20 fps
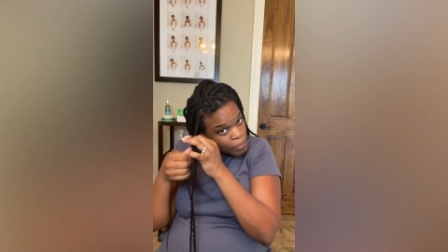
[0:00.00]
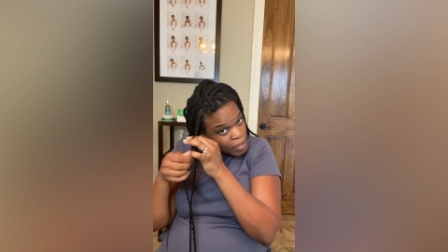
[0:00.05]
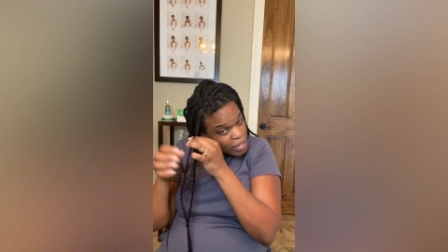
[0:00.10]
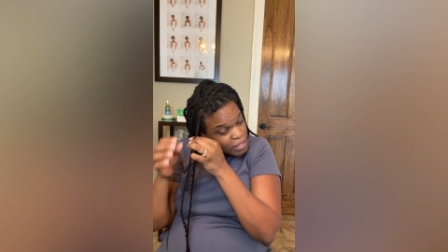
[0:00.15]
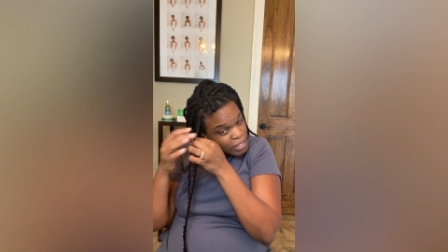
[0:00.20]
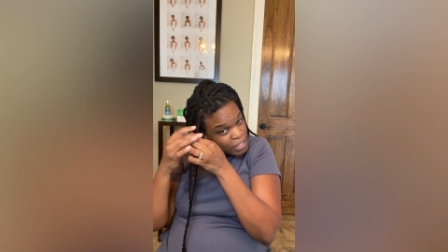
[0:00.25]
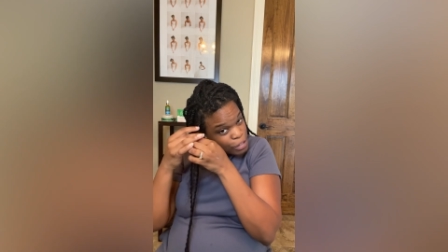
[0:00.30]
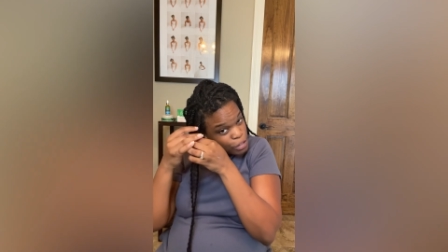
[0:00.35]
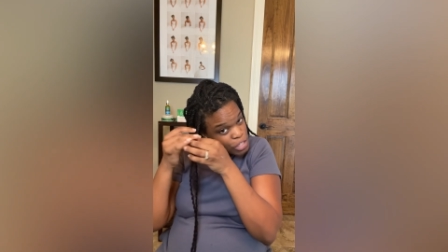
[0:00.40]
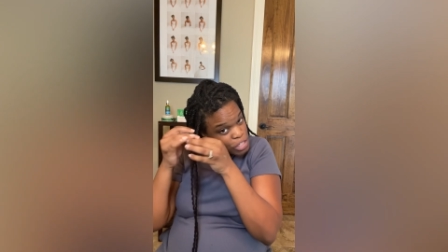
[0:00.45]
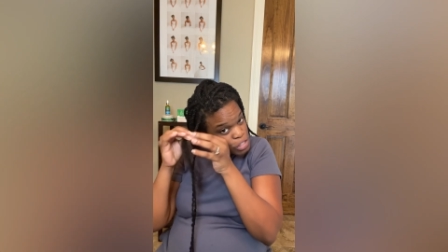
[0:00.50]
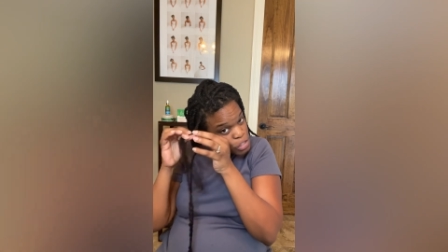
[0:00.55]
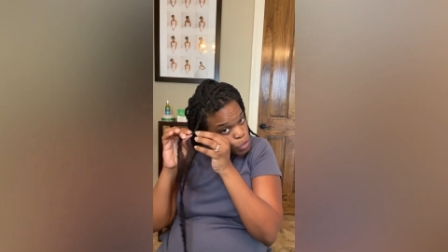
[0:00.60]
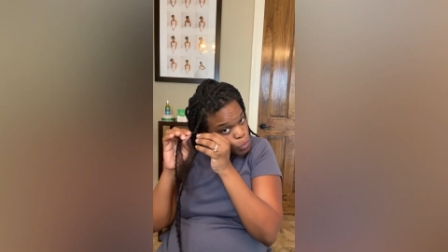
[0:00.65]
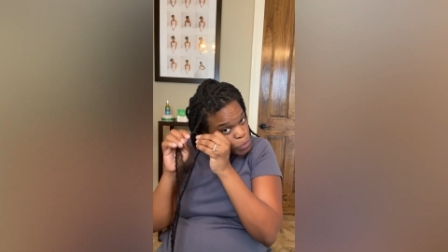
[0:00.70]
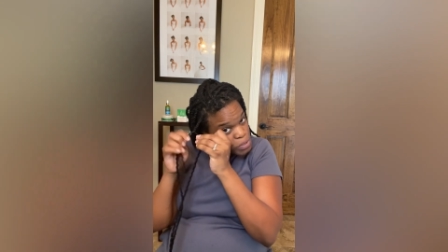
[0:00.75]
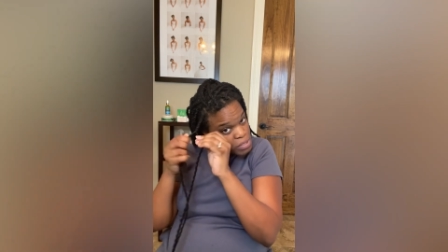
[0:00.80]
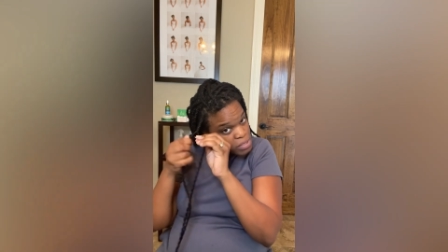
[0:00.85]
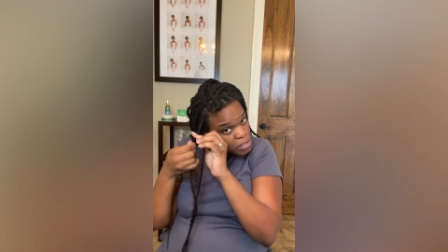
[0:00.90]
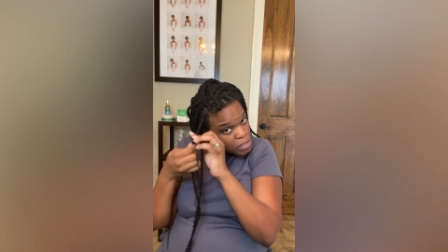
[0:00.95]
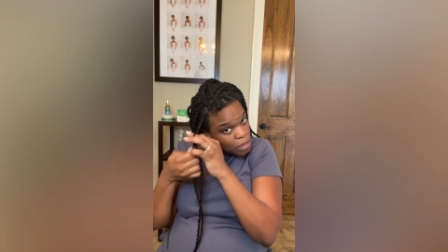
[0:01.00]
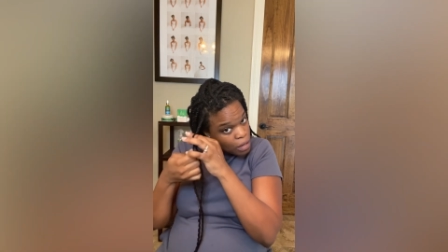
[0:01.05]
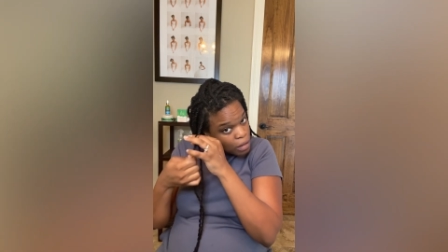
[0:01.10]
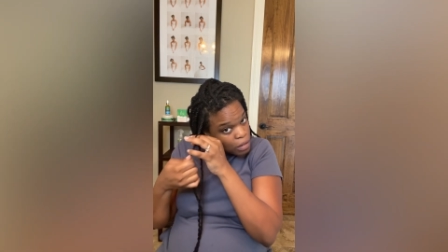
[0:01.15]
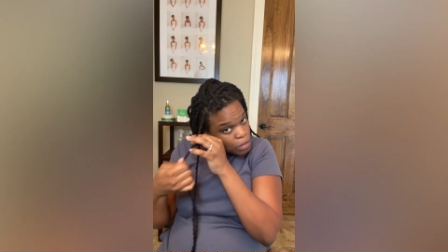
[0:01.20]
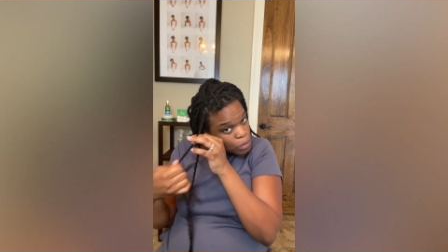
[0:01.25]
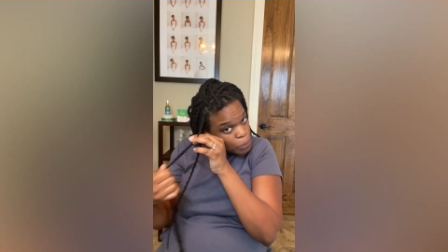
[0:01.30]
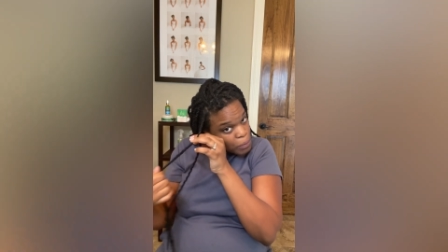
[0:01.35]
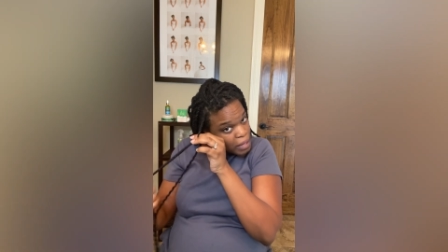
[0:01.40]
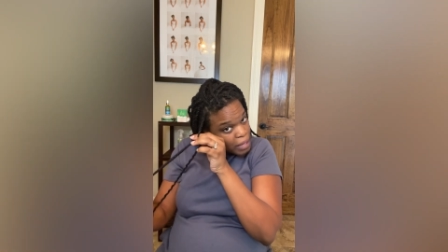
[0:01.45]
And then you just twist it
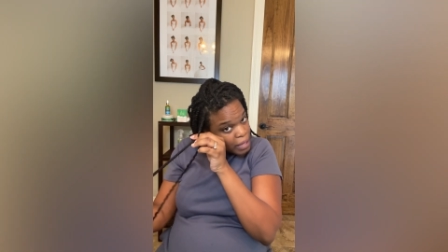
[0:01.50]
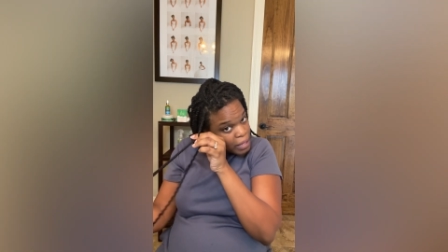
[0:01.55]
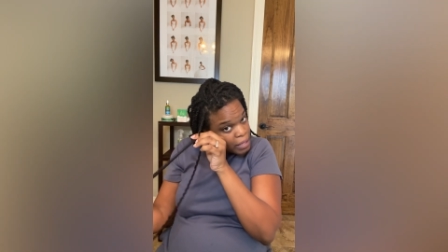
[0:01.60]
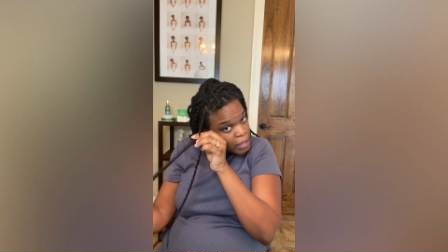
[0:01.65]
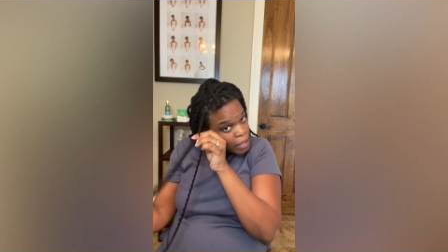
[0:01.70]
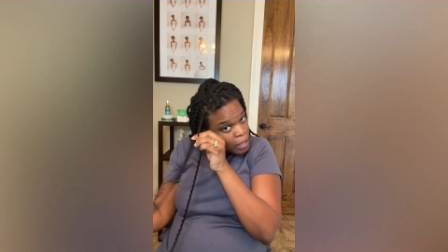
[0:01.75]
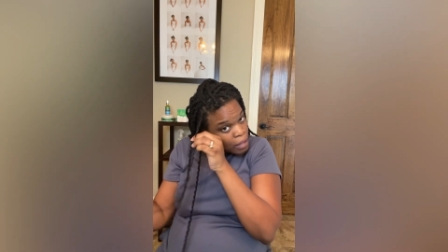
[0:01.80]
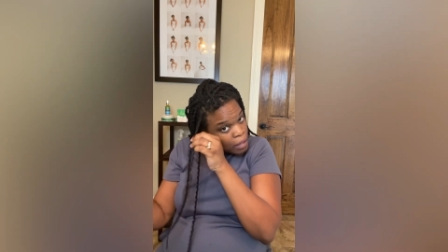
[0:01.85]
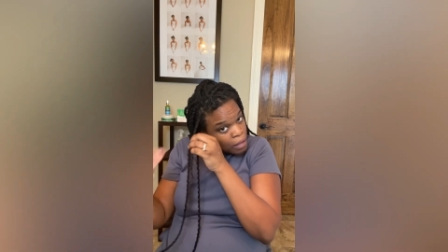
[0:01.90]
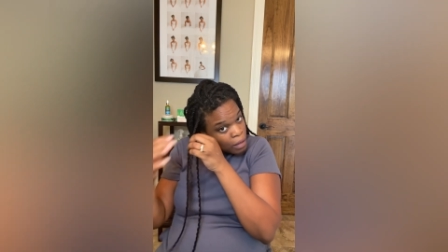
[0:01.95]
all the way